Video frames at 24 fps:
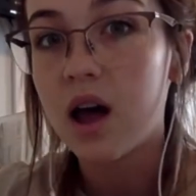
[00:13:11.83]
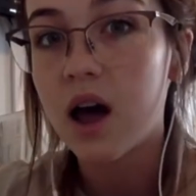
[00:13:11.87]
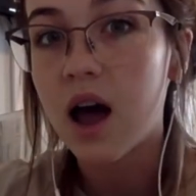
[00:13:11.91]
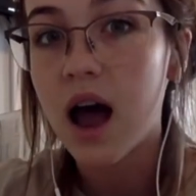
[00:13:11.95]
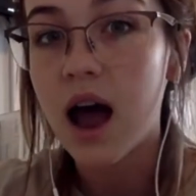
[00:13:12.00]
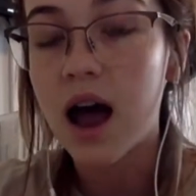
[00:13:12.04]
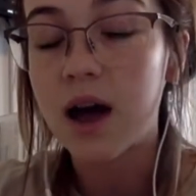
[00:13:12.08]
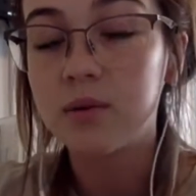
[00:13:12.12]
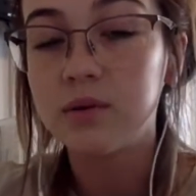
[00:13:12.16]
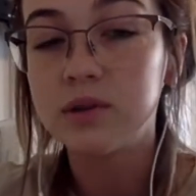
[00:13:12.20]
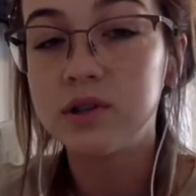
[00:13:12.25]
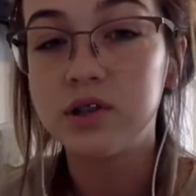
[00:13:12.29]

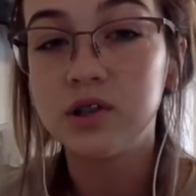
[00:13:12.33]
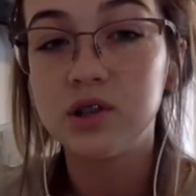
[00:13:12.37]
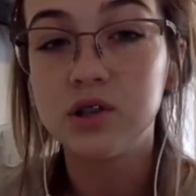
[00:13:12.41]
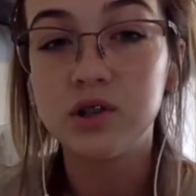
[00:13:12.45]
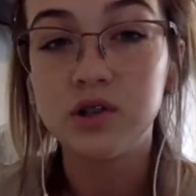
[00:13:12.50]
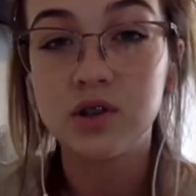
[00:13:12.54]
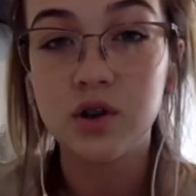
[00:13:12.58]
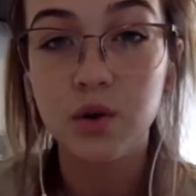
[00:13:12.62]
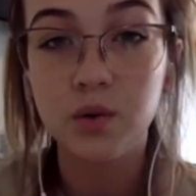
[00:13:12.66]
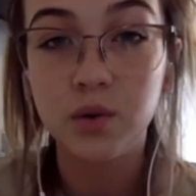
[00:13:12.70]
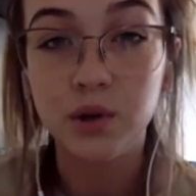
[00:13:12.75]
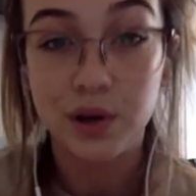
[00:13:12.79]
I was just
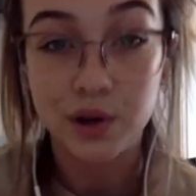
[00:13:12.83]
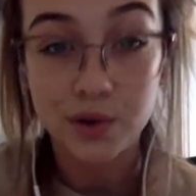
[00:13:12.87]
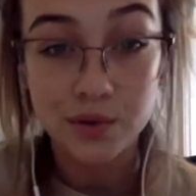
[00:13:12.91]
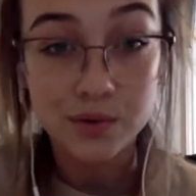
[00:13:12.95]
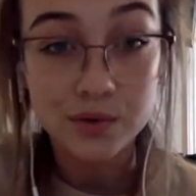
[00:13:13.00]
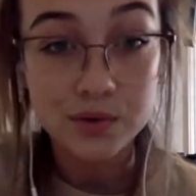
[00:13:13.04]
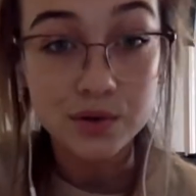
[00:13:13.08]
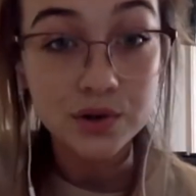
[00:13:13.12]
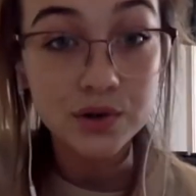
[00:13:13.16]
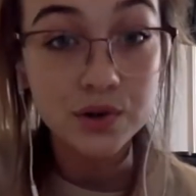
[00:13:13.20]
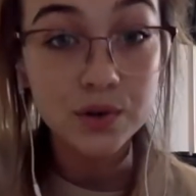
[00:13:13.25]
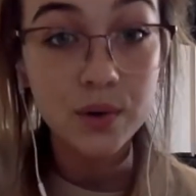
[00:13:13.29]
so
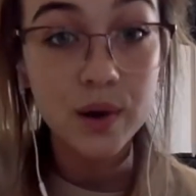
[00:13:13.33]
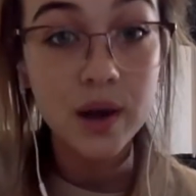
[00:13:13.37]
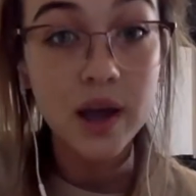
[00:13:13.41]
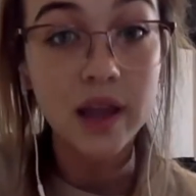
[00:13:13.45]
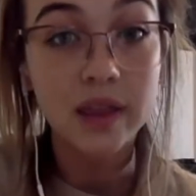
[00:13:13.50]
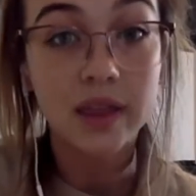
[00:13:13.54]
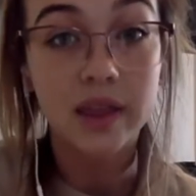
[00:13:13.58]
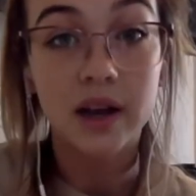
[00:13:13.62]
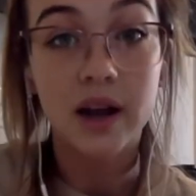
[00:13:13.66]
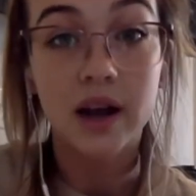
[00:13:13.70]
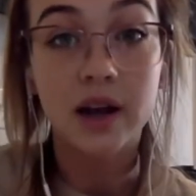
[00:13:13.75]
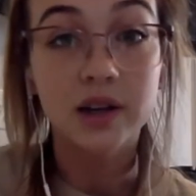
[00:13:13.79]
used to it
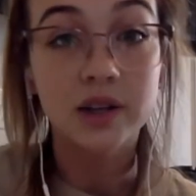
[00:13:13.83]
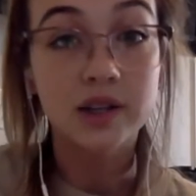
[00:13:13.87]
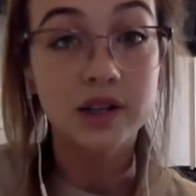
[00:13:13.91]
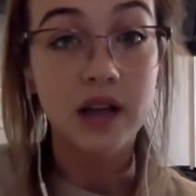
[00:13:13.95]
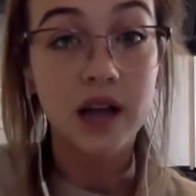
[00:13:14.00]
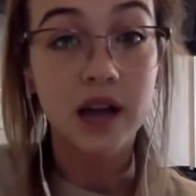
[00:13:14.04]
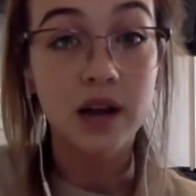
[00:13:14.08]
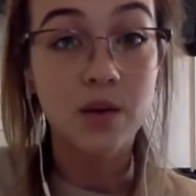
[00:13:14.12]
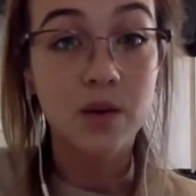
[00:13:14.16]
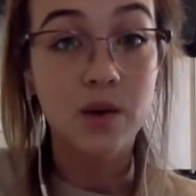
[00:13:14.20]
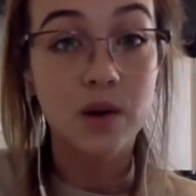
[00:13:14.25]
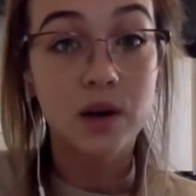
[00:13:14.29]
that I just
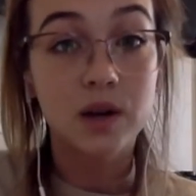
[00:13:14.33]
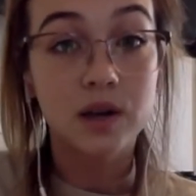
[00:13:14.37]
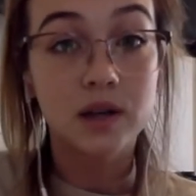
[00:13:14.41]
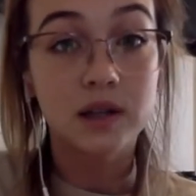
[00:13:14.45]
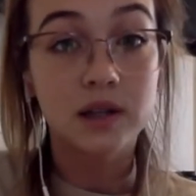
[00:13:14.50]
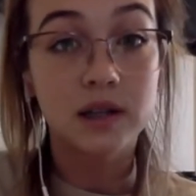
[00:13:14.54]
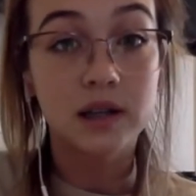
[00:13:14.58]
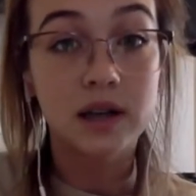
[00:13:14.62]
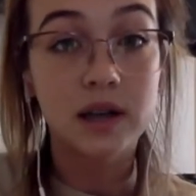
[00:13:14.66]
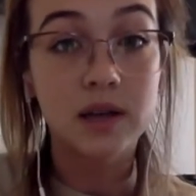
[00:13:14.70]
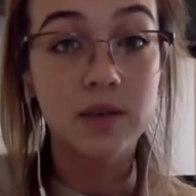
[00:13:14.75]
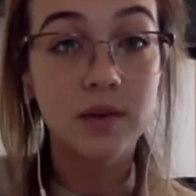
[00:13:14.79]
kind of wanted to
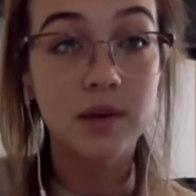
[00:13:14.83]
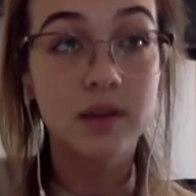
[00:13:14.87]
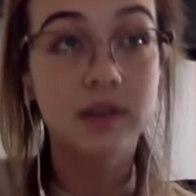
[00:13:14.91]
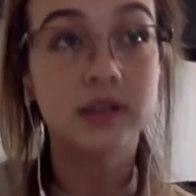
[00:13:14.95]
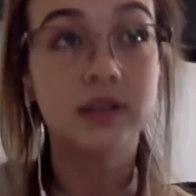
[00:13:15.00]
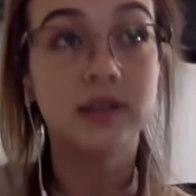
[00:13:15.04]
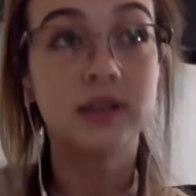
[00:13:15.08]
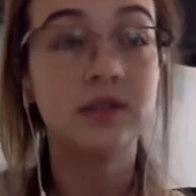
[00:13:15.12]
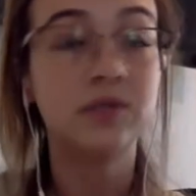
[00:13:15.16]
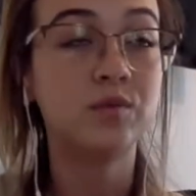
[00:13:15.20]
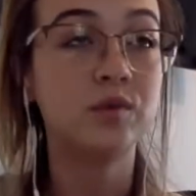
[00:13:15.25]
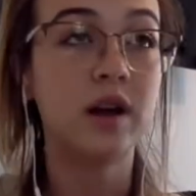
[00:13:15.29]
stay because I
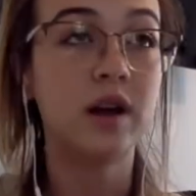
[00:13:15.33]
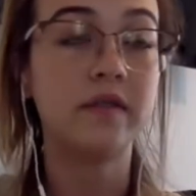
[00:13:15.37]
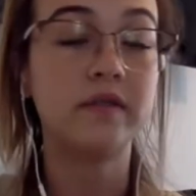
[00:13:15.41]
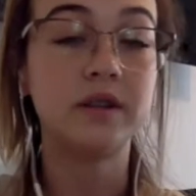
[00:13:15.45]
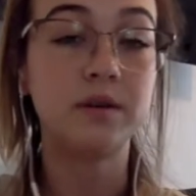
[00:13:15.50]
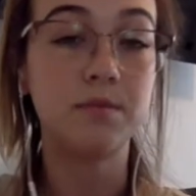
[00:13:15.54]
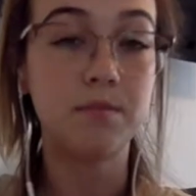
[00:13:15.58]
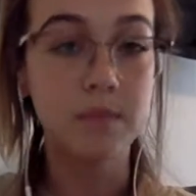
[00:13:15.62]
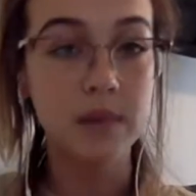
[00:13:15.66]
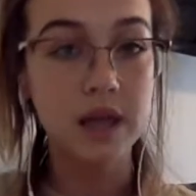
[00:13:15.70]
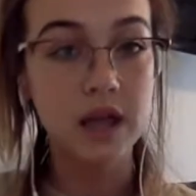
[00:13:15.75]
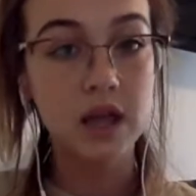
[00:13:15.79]
didn't want to have to
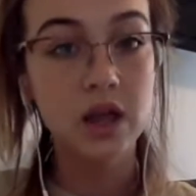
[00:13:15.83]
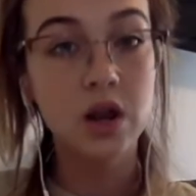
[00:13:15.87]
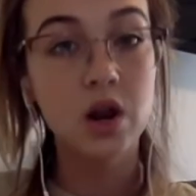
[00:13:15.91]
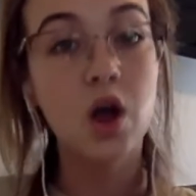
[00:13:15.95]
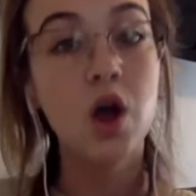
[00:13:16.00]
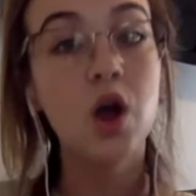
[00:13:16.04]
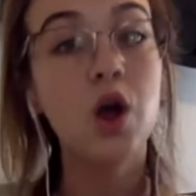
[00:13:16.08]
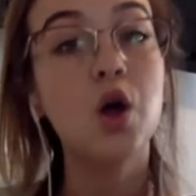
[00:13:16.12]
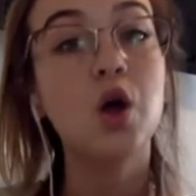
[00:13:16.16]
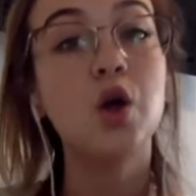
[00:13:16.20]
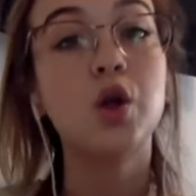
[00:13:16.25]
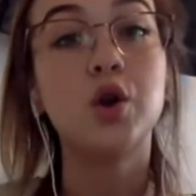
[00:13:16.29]
meet
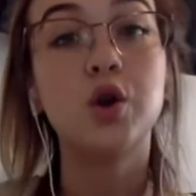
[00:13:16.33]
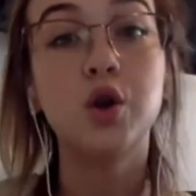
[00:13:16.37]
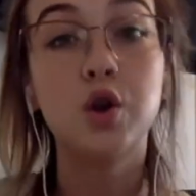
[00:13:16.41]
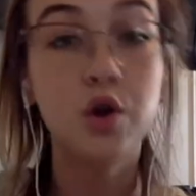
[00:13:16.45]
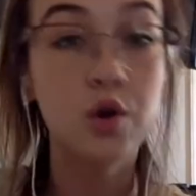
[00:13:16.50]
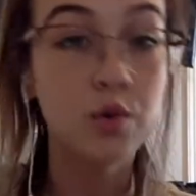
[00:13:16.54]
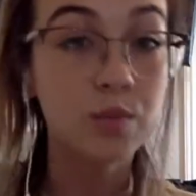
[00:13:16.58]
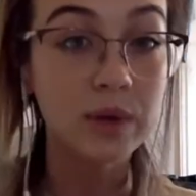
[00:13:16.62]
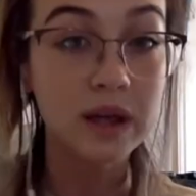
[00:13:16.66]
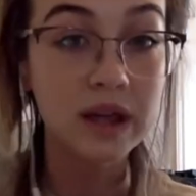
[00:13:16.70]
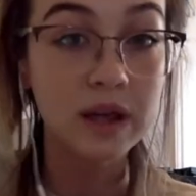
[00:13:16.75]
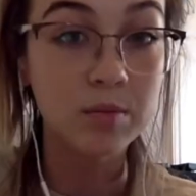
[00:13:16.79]

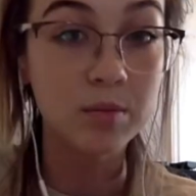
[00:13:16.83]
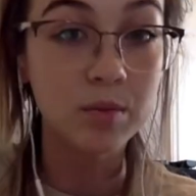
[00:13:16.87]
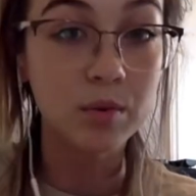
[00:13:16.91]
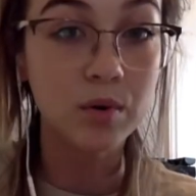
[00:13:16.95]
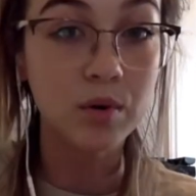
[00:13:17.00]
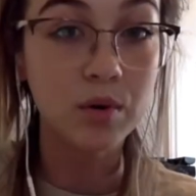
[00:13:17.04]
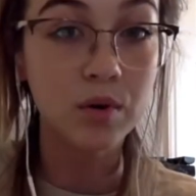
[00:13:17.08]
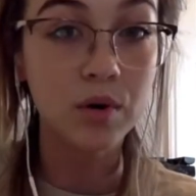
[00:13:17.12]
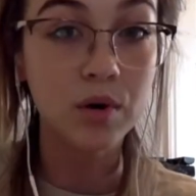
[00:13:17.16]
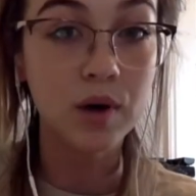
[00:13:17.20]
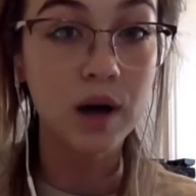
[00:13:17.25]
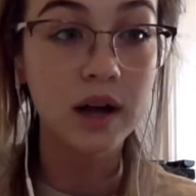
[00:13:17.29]
new people.